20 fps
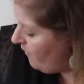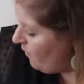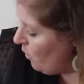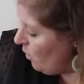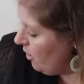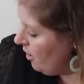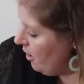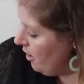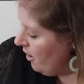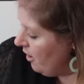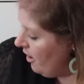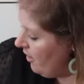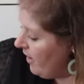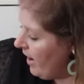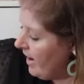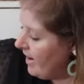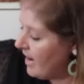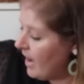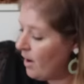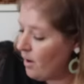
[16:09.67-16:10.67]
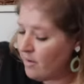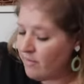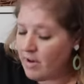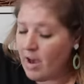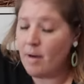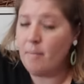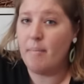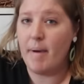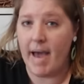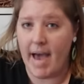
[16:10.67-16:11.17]
for her okay now i've
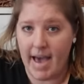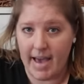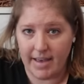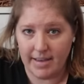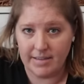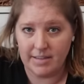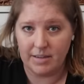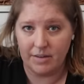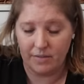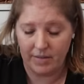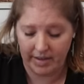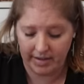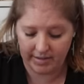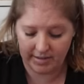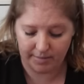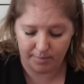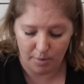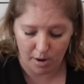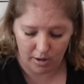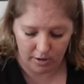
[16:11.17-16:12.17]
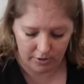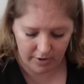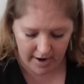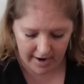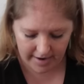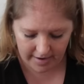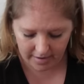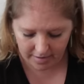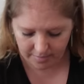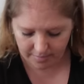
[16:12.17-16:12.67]
got bags of like smaller
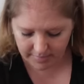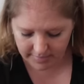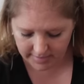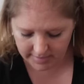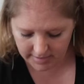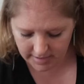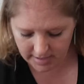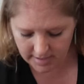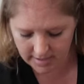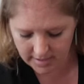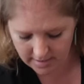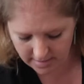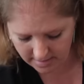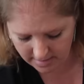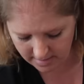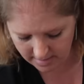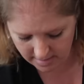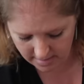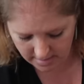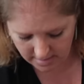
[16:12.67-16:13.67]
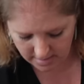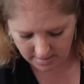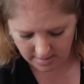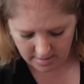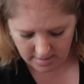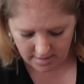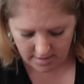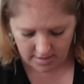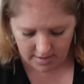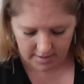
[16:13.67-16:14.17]
items
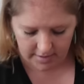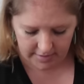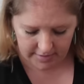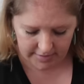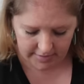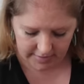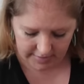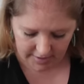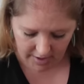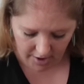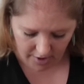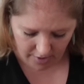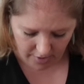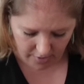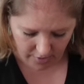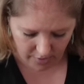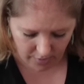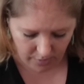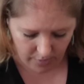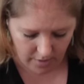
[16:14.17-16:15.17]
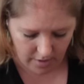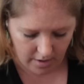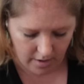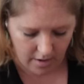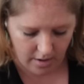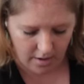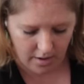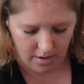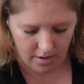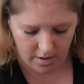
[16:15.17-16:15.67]
so
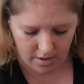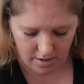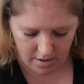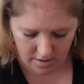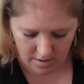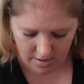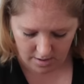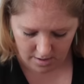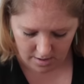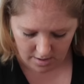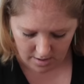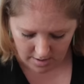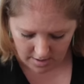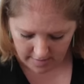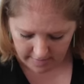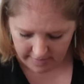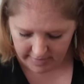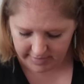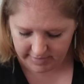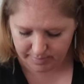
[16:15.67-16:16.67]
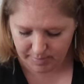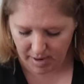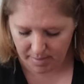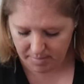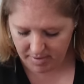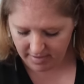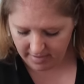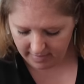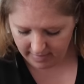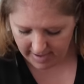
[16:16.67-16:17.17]
this might
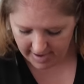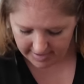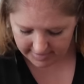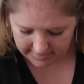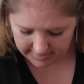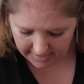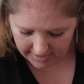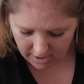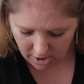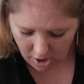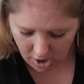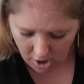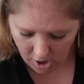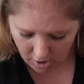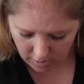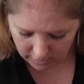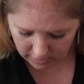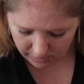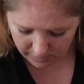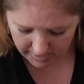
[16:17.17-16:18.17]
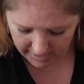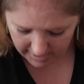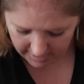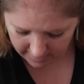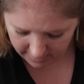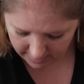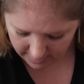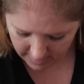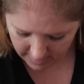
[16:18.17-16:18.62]
be the last like halloween